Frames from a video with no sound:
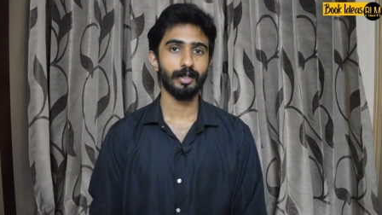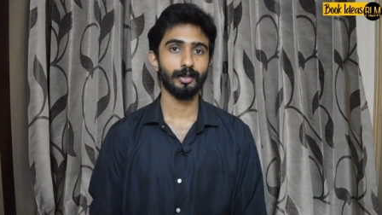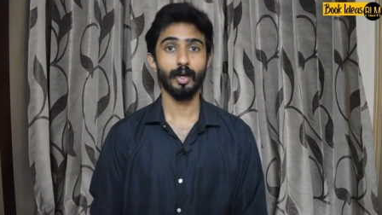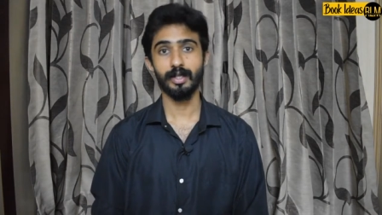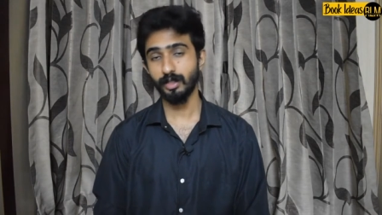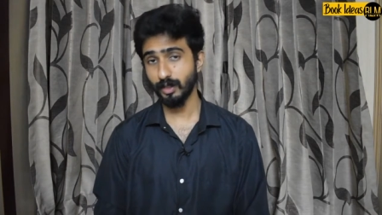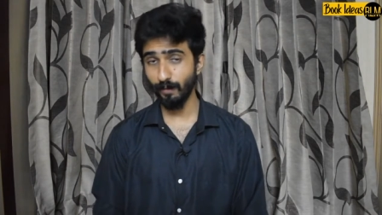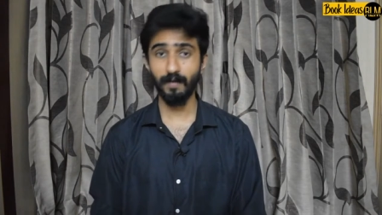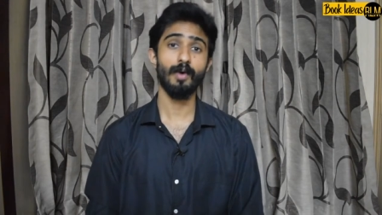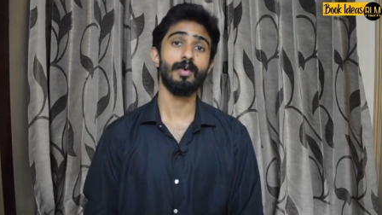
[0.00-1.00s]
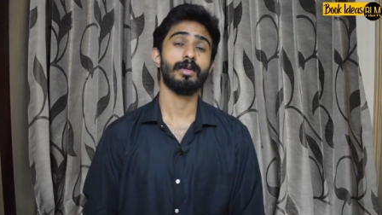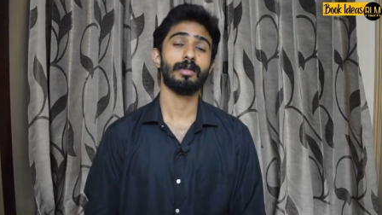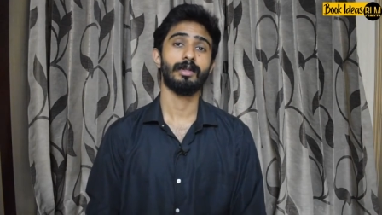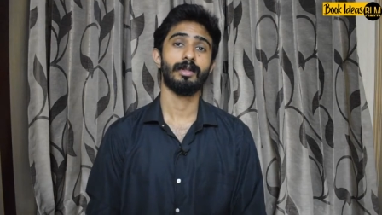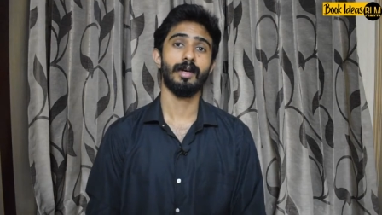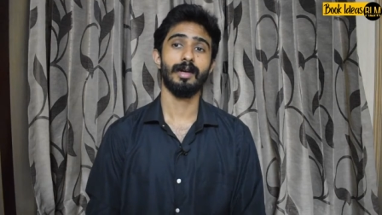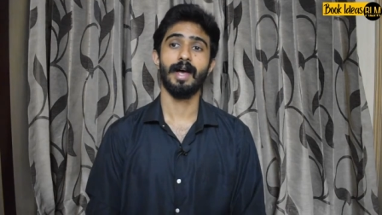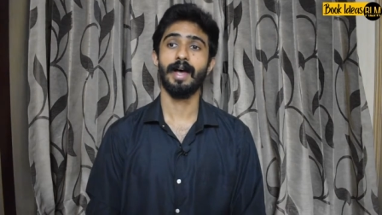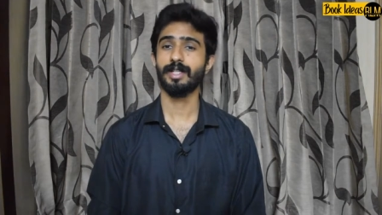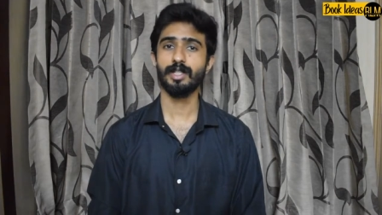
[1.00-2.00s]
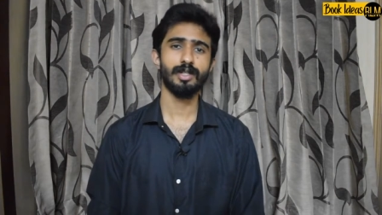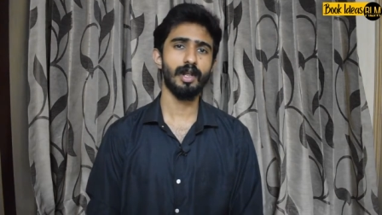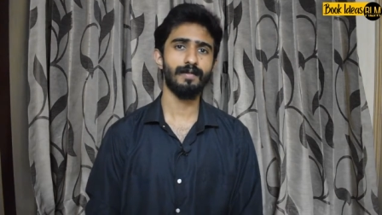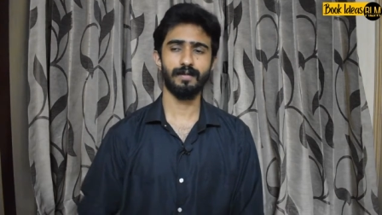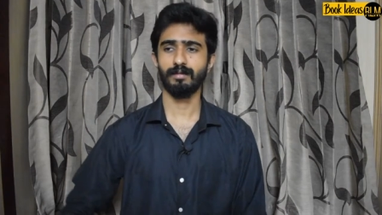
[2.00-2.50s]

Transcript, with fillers: So ask yourself how. Ask yourself,